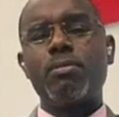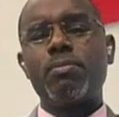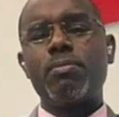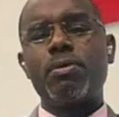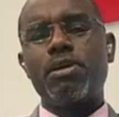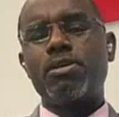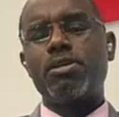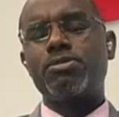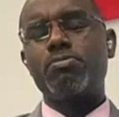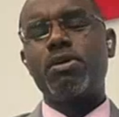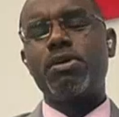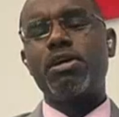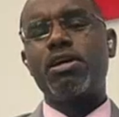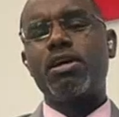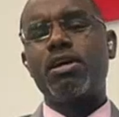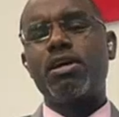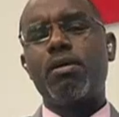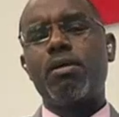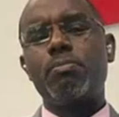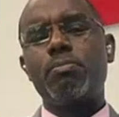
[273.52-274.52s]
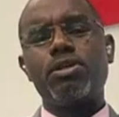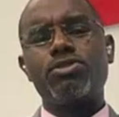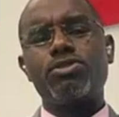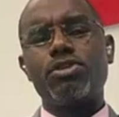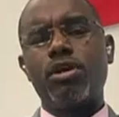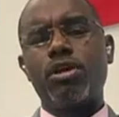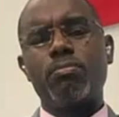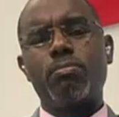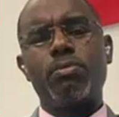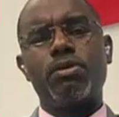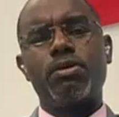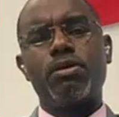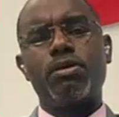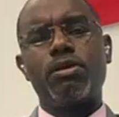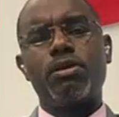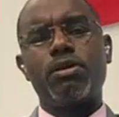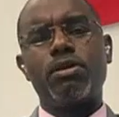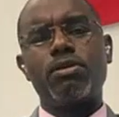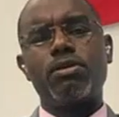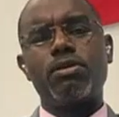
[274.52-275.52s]
This company is making a big
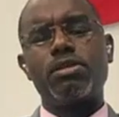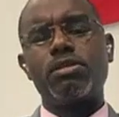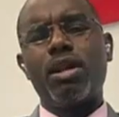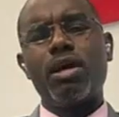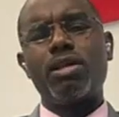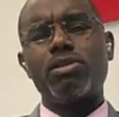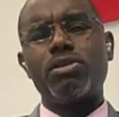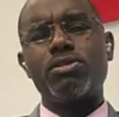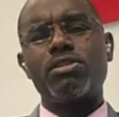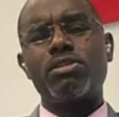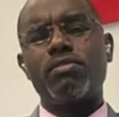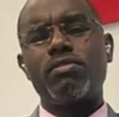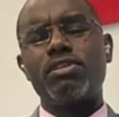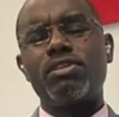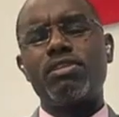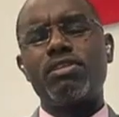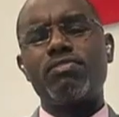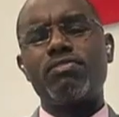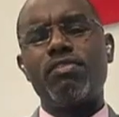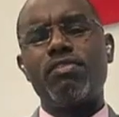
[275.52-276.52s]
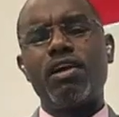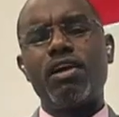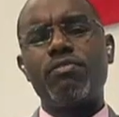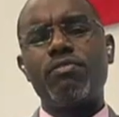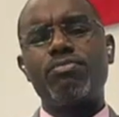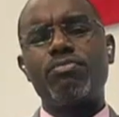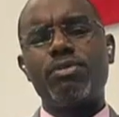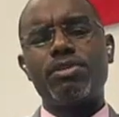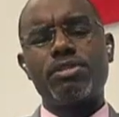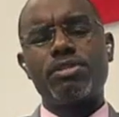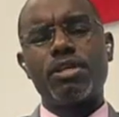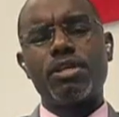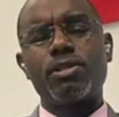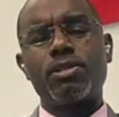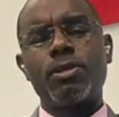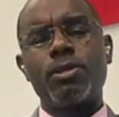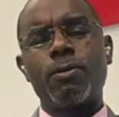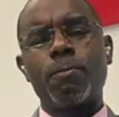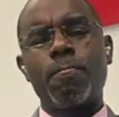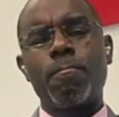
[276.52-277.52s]
jump,
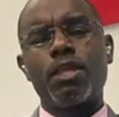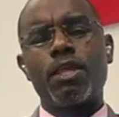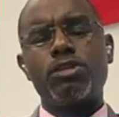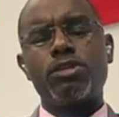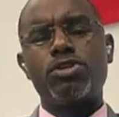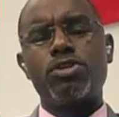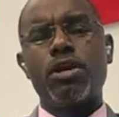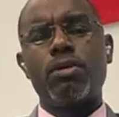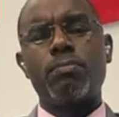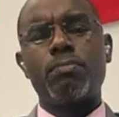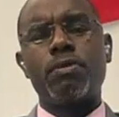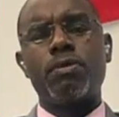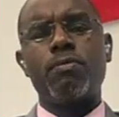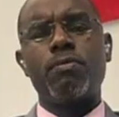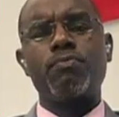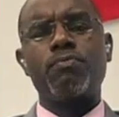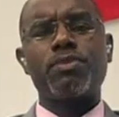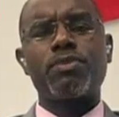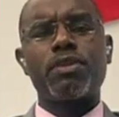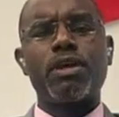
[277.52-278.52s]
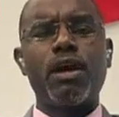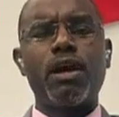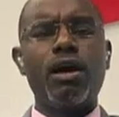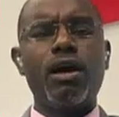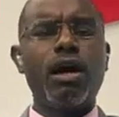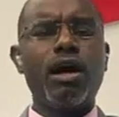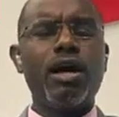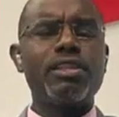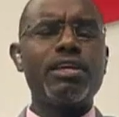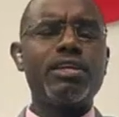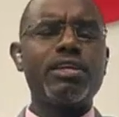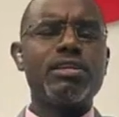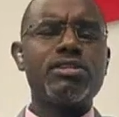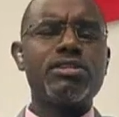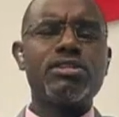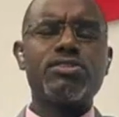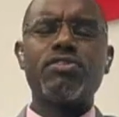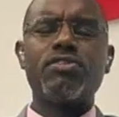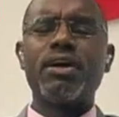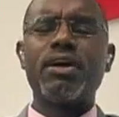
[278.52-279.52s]
175% jump. I
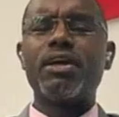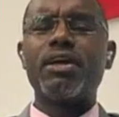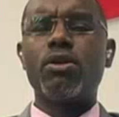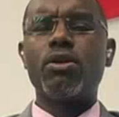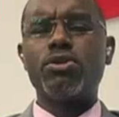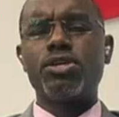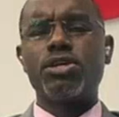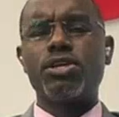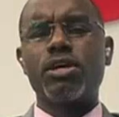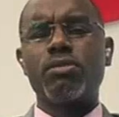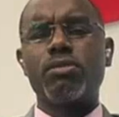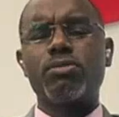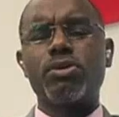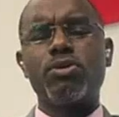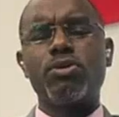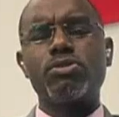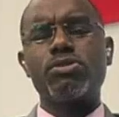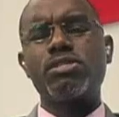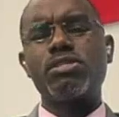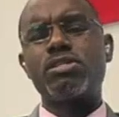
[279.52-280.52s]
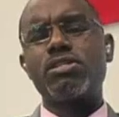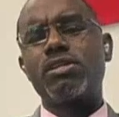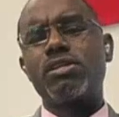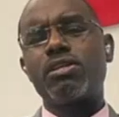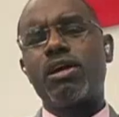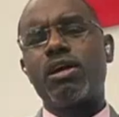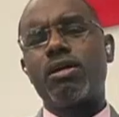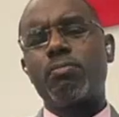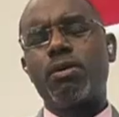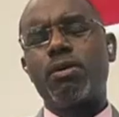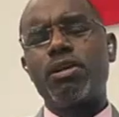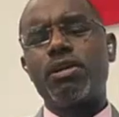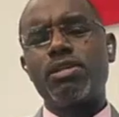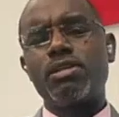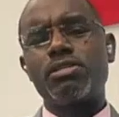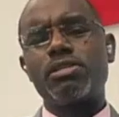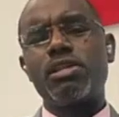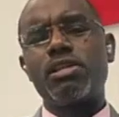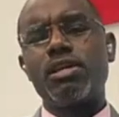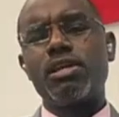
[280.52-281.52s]
think this is very logical, because this is the
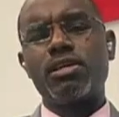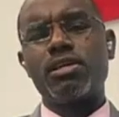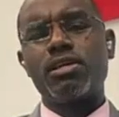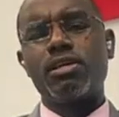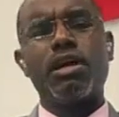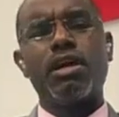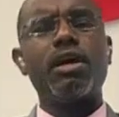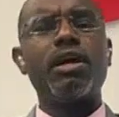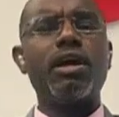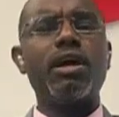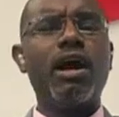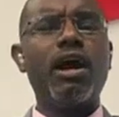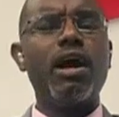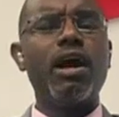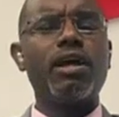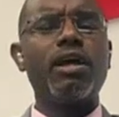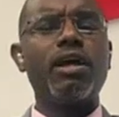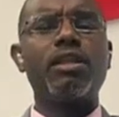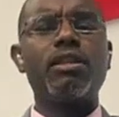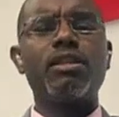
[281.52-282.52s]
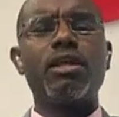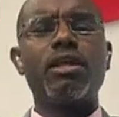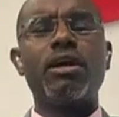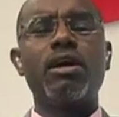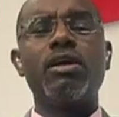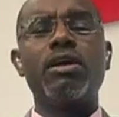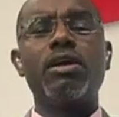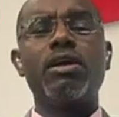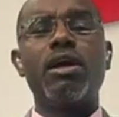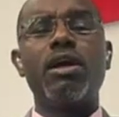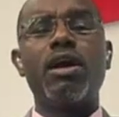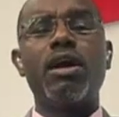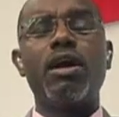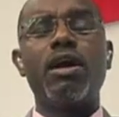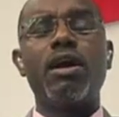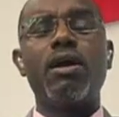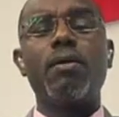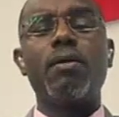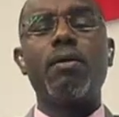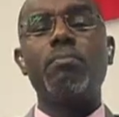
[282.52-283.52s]
company is leading the AI, and the
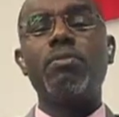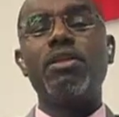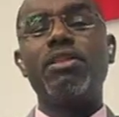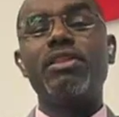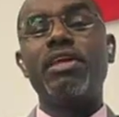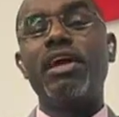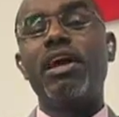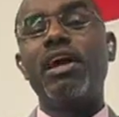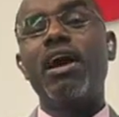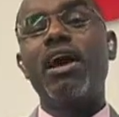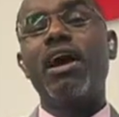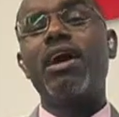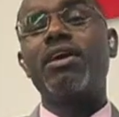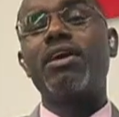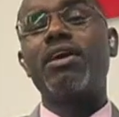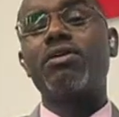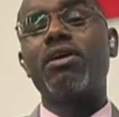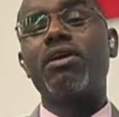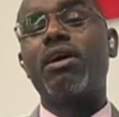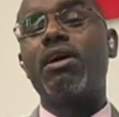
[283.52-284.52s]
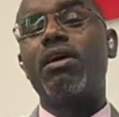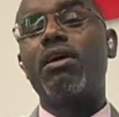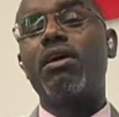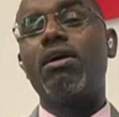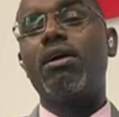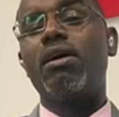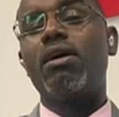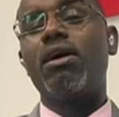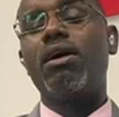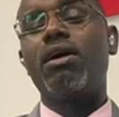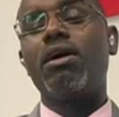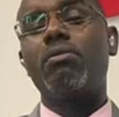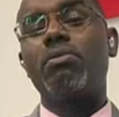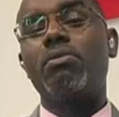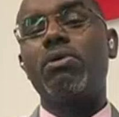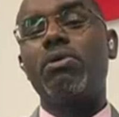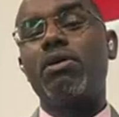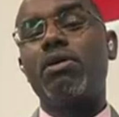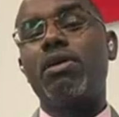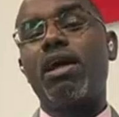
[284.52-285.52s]
AI,
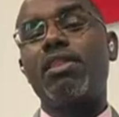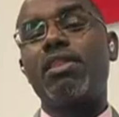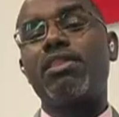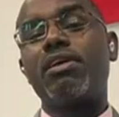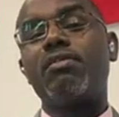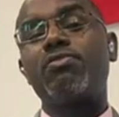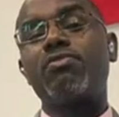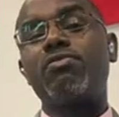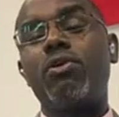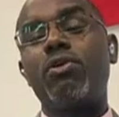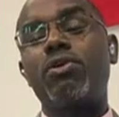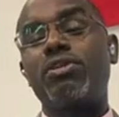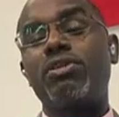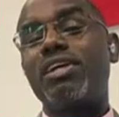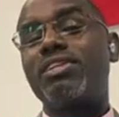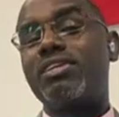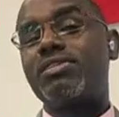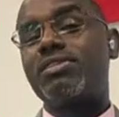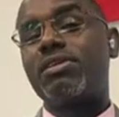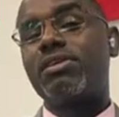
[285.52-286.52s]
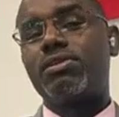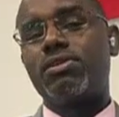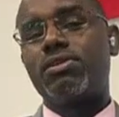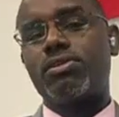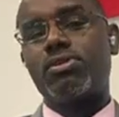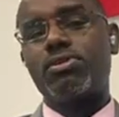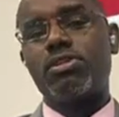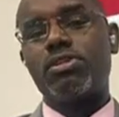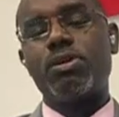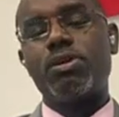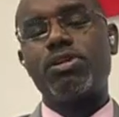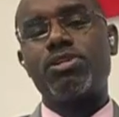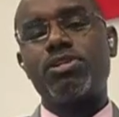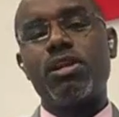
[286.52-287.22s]
I think for data centers